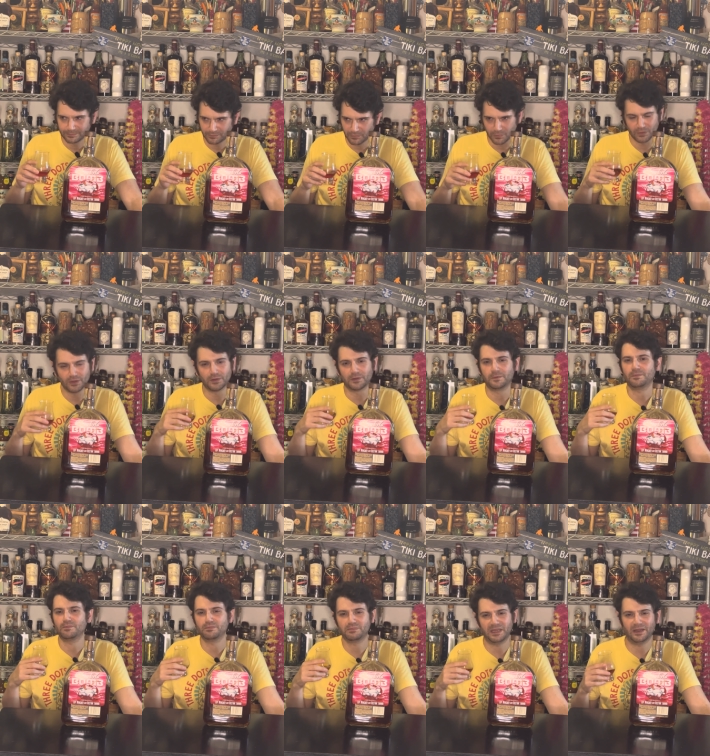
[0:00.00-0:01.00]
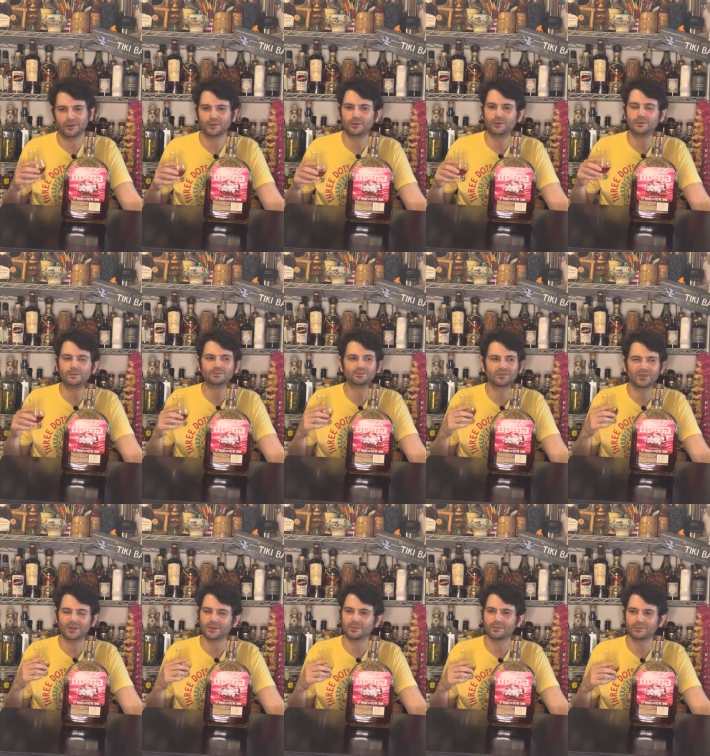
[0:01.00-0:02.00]
the barrel,
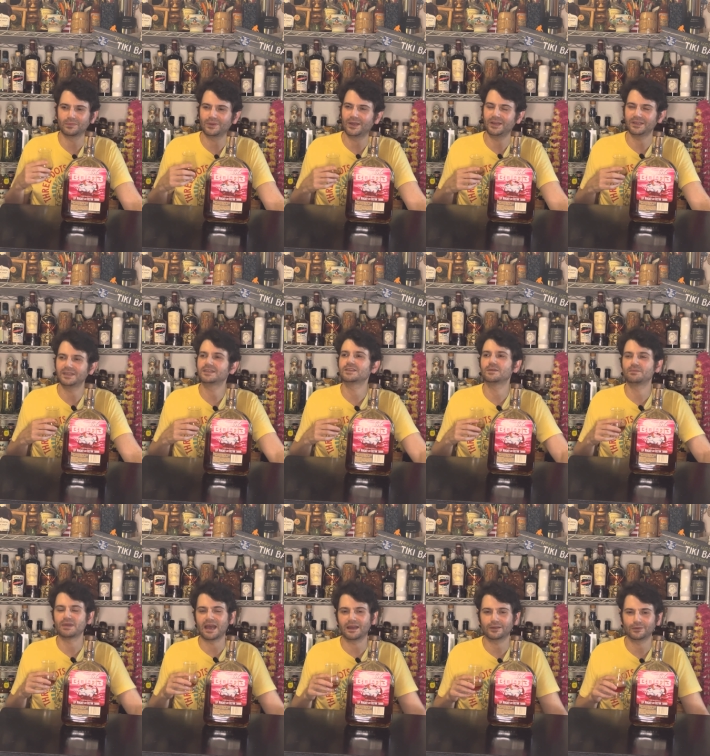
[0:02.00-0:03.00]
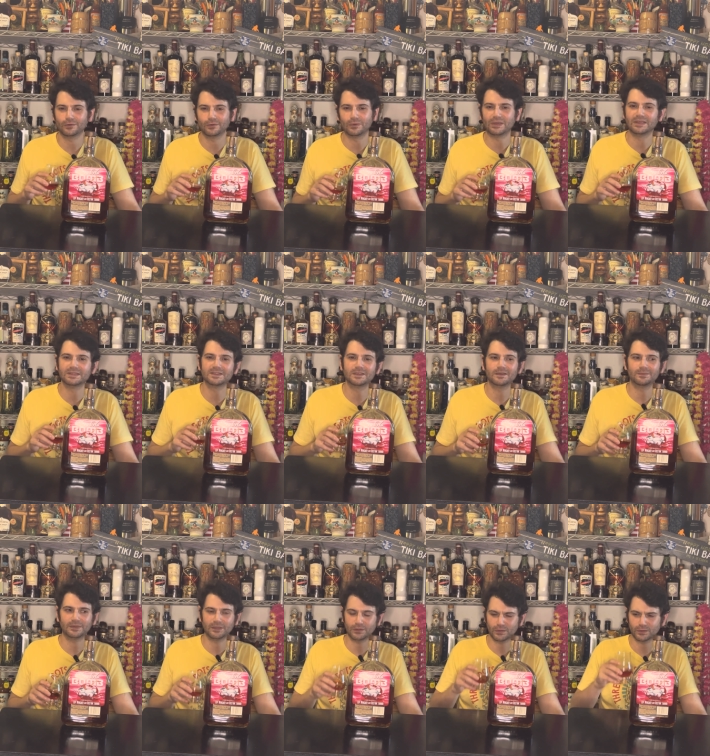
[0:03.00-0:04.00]
the honey tobacco is
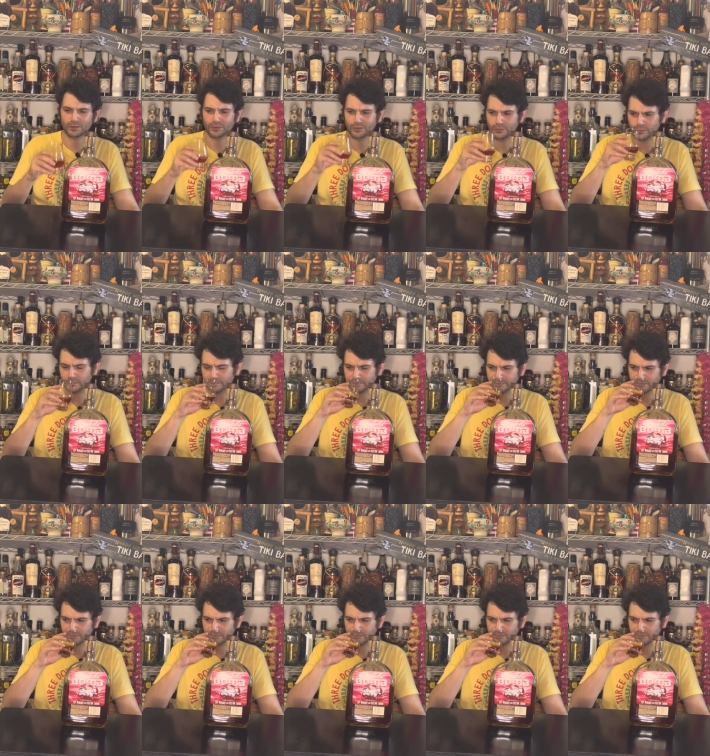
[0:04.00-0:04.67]
coming through.